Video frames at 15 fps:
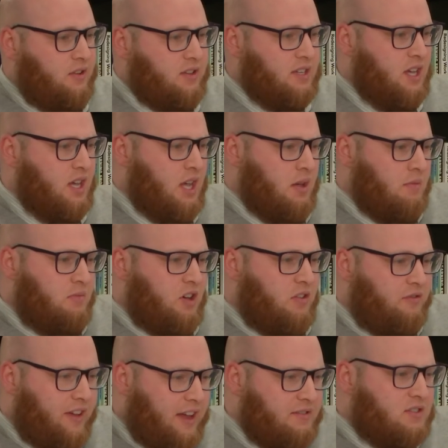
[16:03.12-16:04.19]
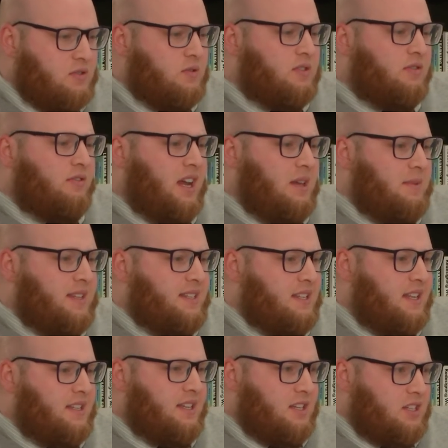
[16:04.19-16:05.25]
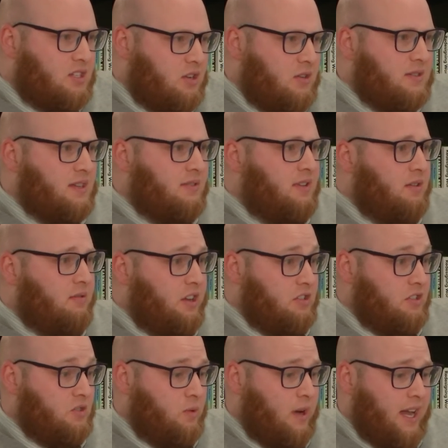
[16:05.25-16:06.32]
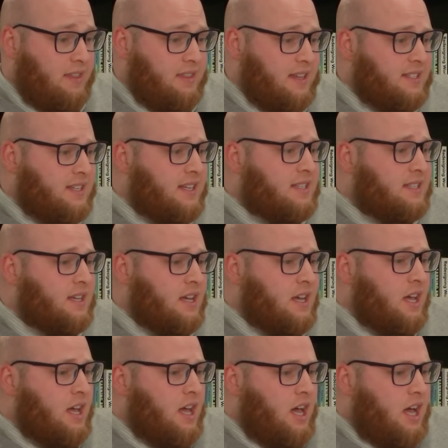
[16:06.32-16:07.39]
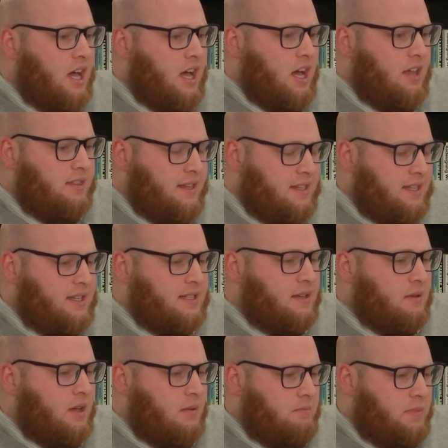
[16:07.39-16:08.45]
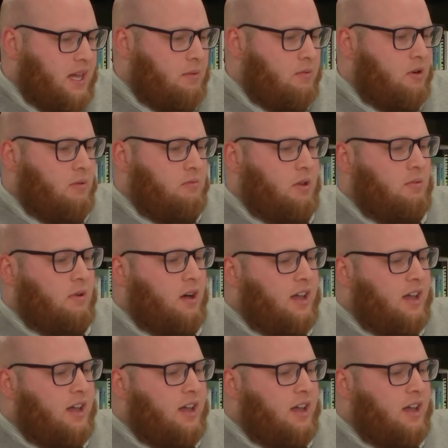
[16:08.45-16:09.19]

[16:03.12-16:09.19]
ethos. But faith schools frame it in this exclusively religious way. And this is a big problem.